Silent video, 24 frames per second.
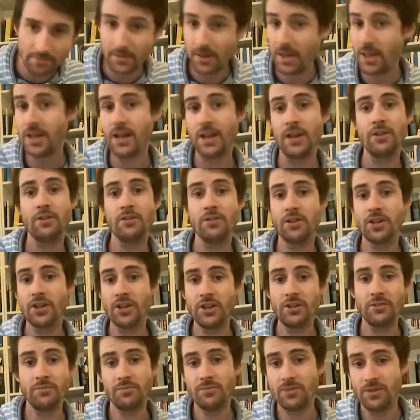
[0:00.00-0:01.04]
you know,
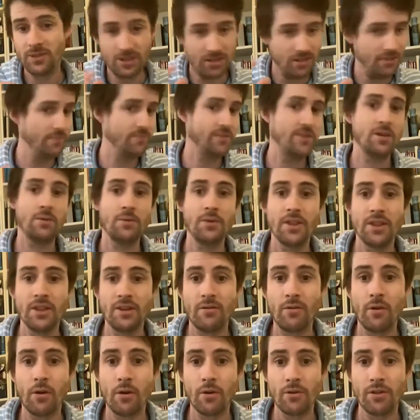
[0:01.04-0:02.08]
doing
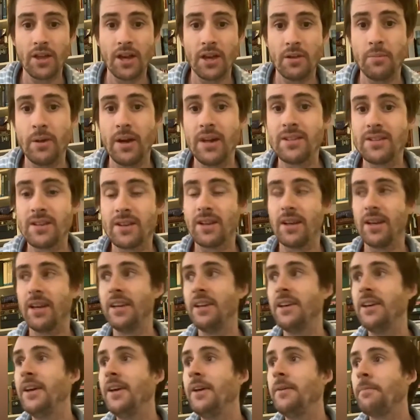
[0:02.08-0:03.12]
the wrong thing,
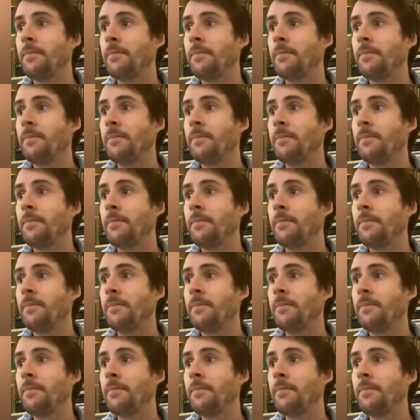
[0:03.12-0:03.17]
basically.